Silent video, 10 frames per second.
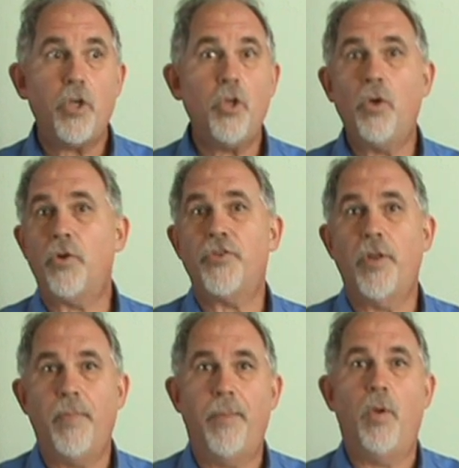you notice
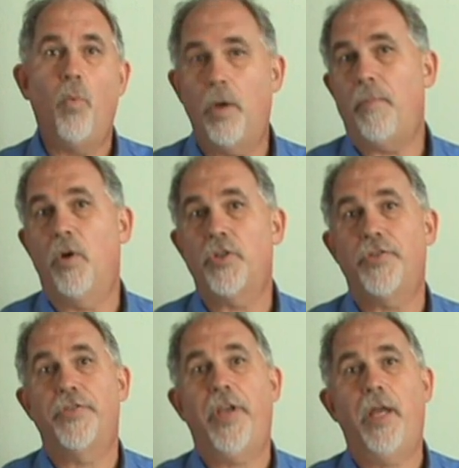that maybe one
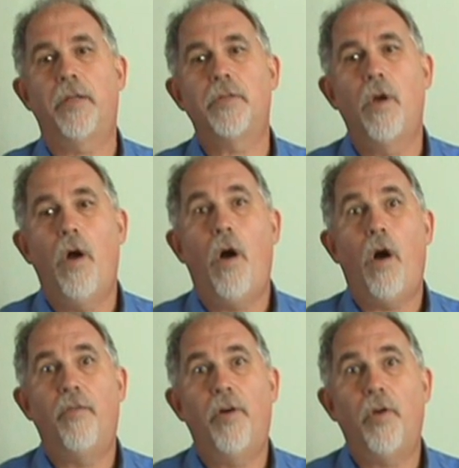person's hands
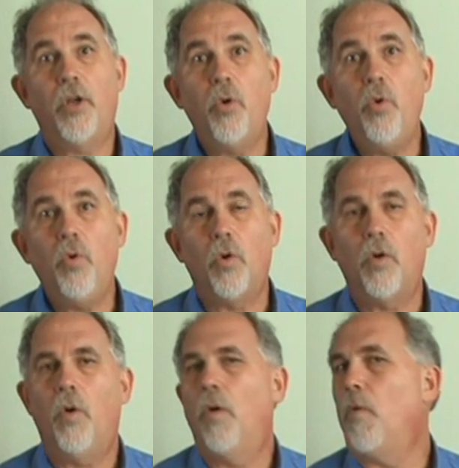are very
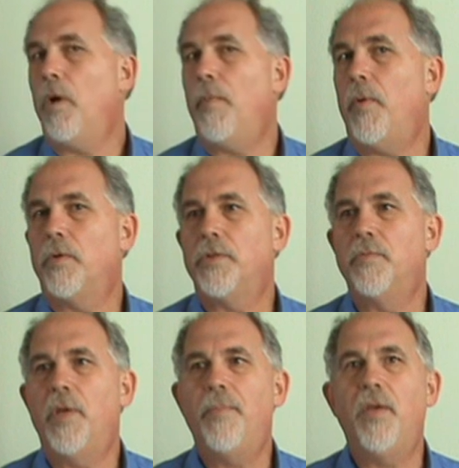cool or one
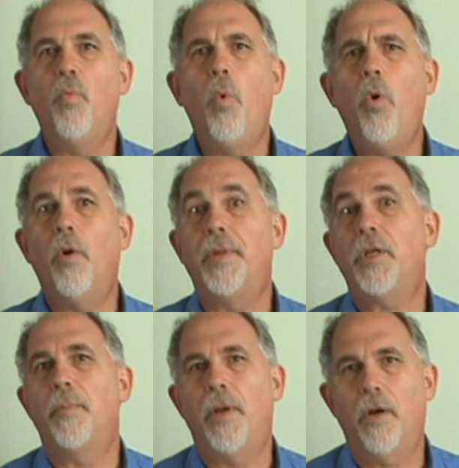person may be warm in
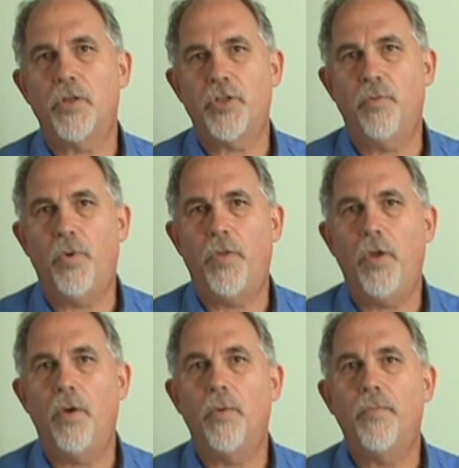comparison with
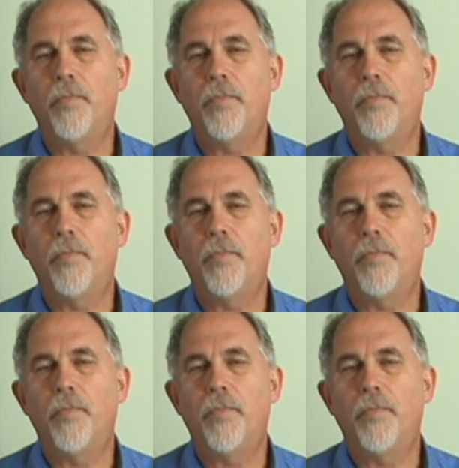you.